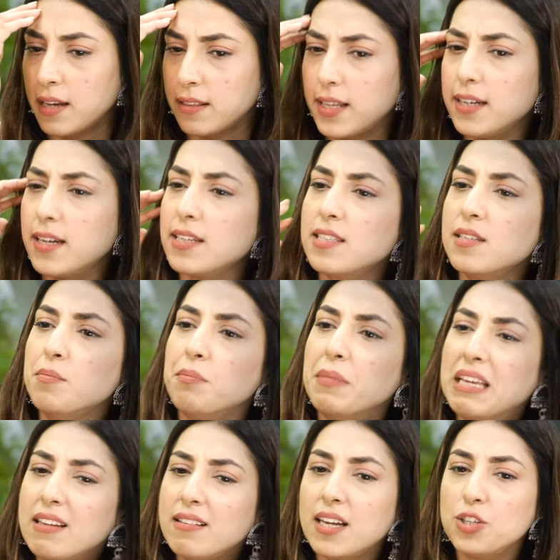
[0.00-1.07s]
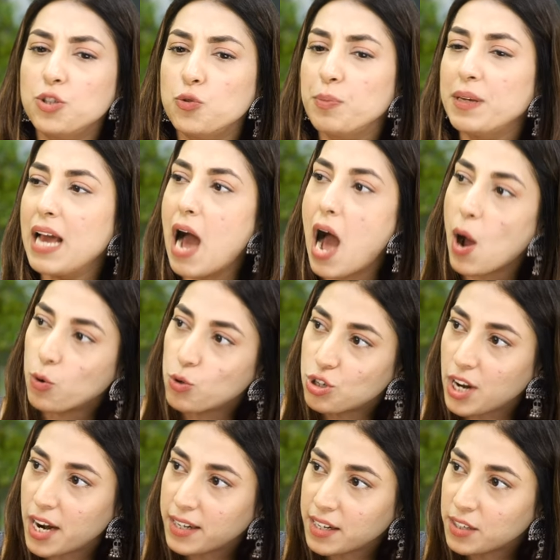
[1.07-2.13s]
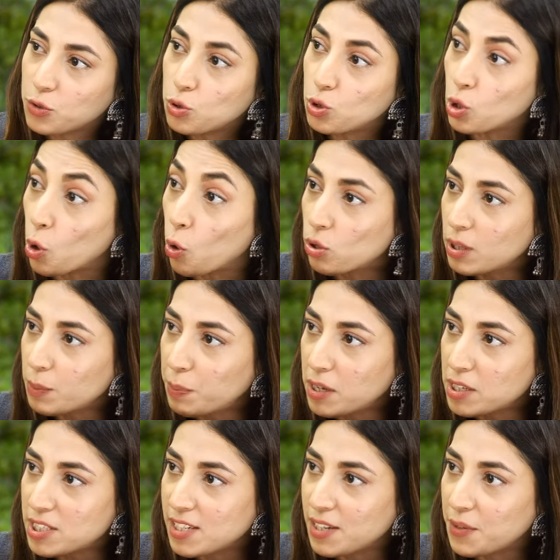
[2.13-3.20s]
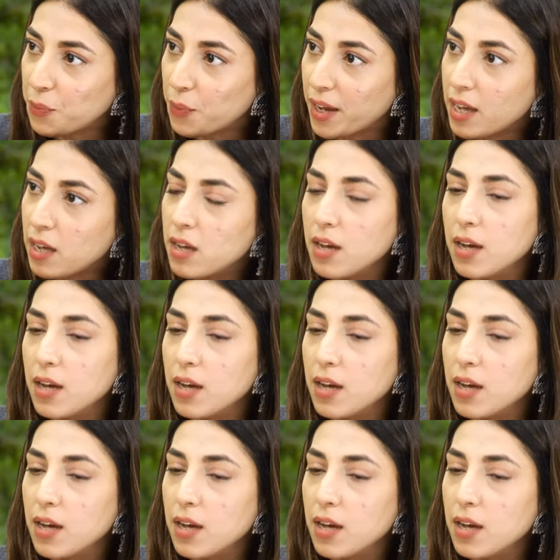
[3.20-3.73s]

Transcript: that doesn't mean that you be outright and you throw the person away.